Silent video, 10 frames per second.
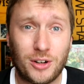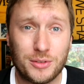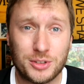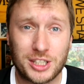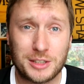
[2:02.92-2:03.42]

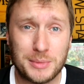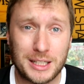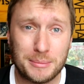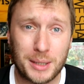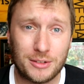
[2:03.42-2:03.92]
five or six
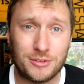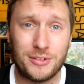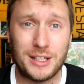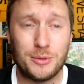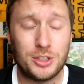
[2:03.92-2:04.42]
million pound
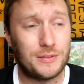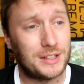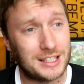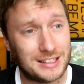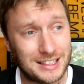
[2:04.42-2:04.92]
fee, which
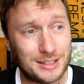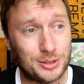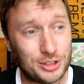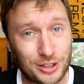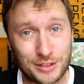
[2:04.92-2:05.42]
if you consider
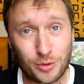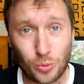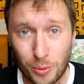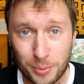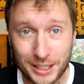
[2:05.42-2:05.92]
we signed him
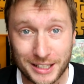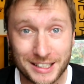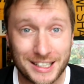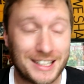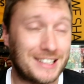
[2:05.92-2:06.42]
for one
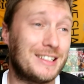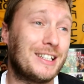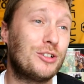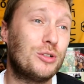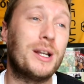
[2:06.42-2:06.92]
million, that's an
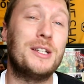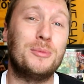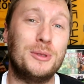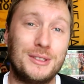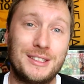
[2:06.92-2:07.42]

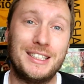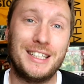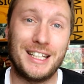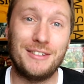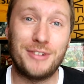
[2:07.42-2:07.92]
incredible
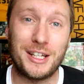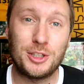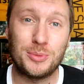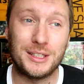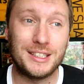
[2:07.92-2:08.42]

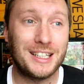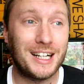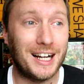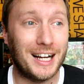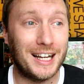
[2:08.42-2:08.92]
investment,
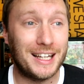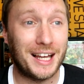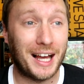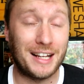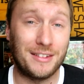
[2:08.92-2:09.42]
uh,
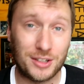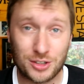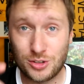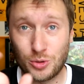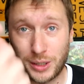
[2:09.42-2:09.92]
and
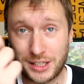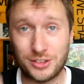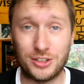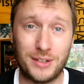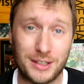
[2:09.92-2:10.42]
the quick
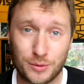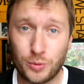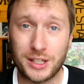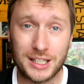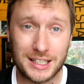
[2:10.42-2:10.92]

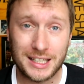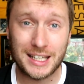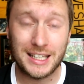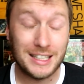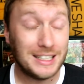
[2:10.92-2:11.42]
turnaround within a
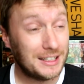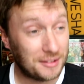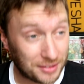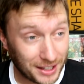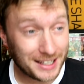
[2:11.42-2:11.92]
year.
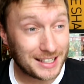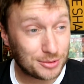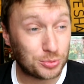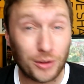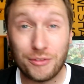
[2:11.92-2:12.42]
And that
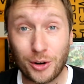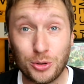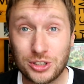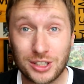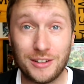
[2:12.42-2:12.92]
is what
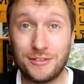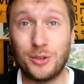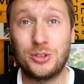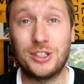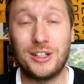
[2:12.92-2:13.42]
Fosun are.
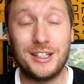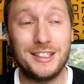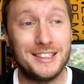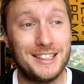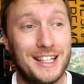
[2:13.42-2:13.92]
Fosun
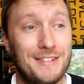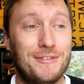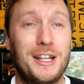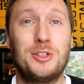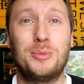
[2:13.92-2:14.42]
are
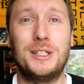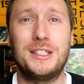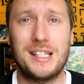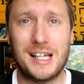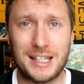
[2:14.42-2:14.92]

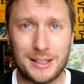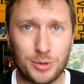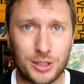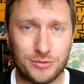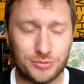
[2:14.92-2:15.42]
investment, and they
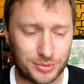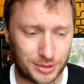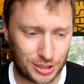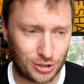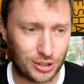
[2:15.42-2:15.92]
want
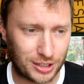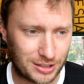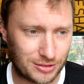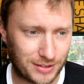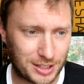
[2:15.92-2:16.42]
return on
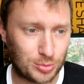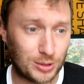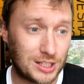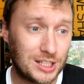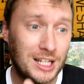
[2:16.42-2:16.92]
their
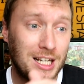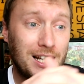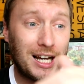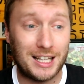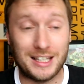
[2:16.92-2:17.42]
investments,
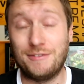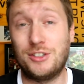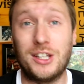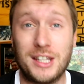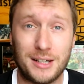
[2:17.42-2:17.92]
and
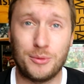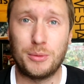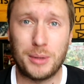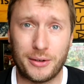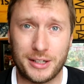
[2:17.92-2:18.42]
they've done that
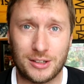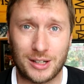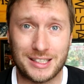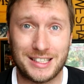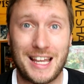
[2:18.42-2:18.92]
with Barry
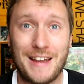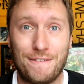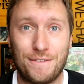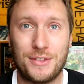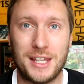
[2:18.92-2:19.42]
Douglas
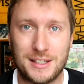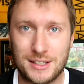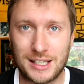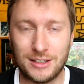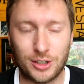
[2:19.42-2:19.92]
if
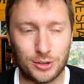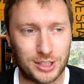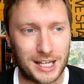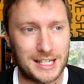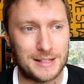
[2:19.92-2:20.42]
this deal
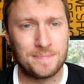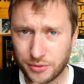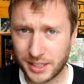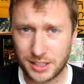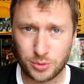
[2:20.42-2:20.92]
goes ahead.
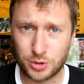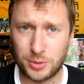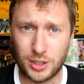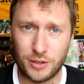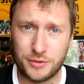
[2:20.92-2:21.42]
Don't forget to
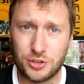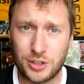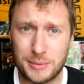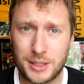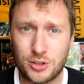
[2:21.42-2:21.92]
watch my live
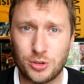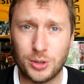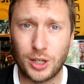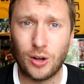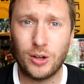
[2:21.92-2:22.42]
stream at
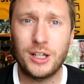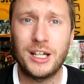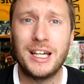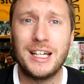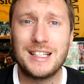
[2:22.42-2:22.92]
two o'clock
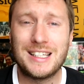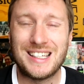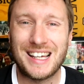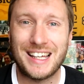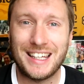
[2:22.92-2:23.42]

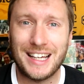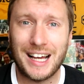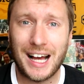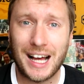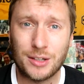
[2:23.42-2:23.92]
today,
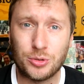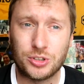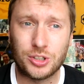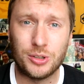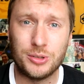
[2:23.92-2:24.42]
and
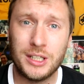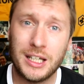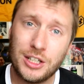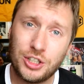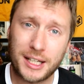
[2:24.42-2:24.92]
also
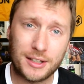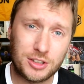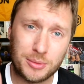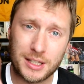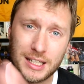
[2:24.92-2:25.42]
check
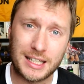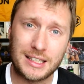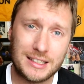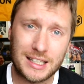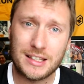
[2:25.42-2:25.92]
out some of the
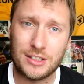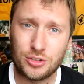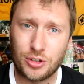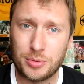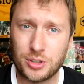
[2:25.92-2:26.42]
links in the
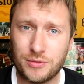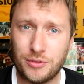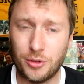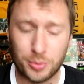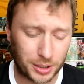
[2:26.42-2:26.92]
description
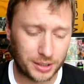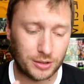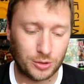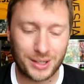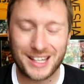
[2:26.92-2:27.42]
for my
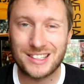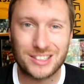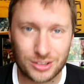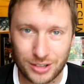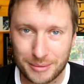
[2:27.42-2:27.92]
new
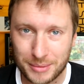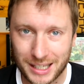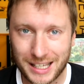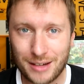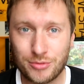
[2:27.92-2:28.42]

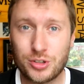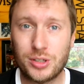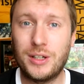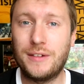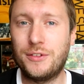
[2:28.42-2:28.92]
Instagram
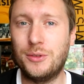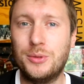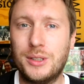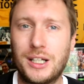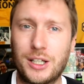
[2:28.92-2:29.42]
account. If
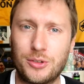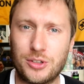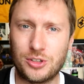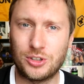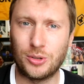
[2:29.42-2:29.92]
you are going
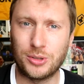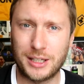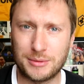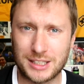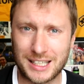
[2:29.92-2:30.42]
to the Stoke
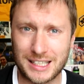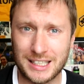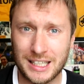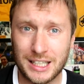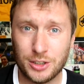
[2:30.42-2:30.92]
game
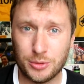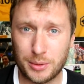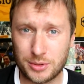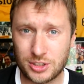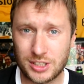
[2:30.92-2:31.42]
today, you'll
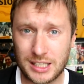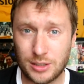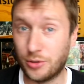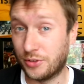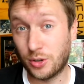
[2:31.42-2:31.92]
be able to
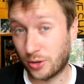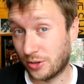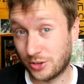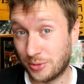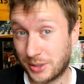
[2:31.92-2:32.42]
see, or if you're not
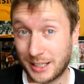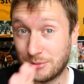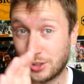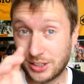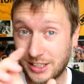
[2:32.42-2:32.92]
going to the Stoke
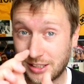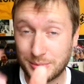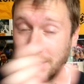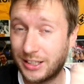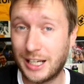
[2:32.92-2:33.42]
game, you can see
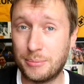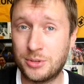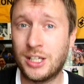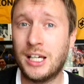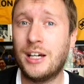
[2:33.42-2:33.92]
some little
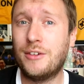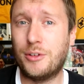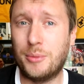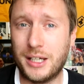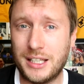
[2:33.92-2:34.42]
clips
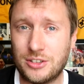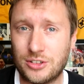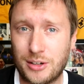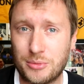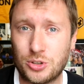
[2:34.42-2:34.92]
from my
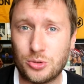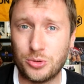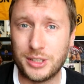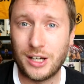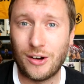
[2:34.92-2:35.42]
Instagram
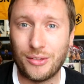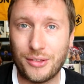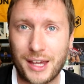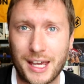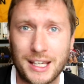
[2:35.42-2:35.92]
story
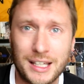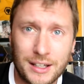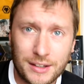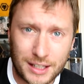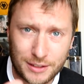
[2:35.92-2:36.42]
on there.
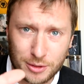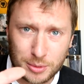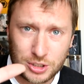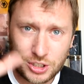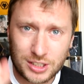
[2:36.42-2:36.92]
Thank you
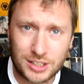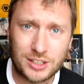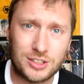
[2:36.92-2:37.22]
very much.